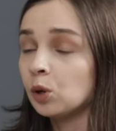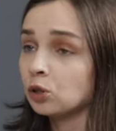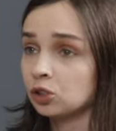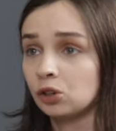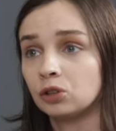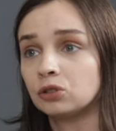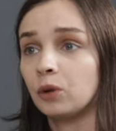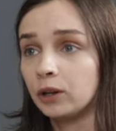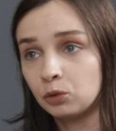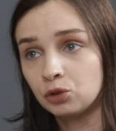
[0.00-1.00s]
We also got
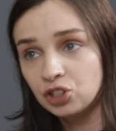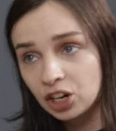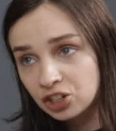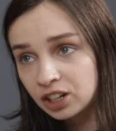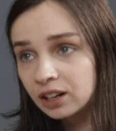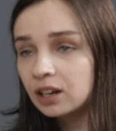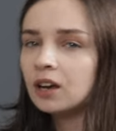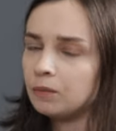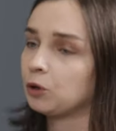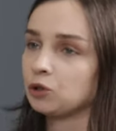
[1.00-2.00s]
quite good judging
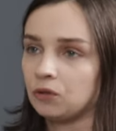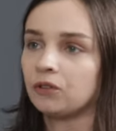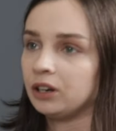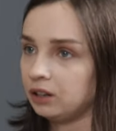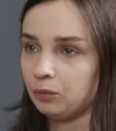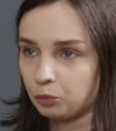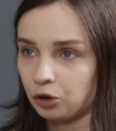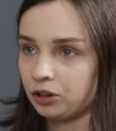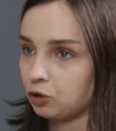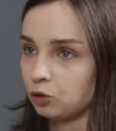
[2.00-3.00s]
because we were in the
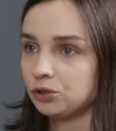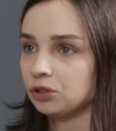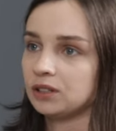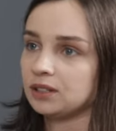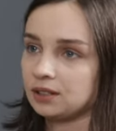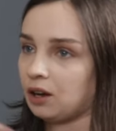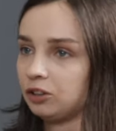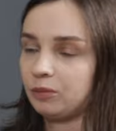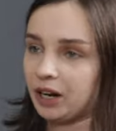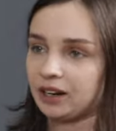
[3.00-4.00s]
important room. So this is
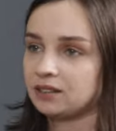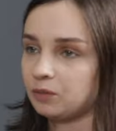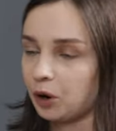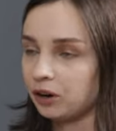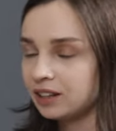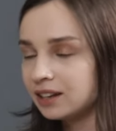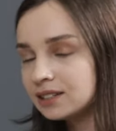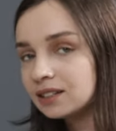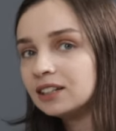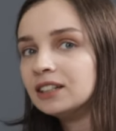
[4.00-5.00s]
how the brackets are prioritized.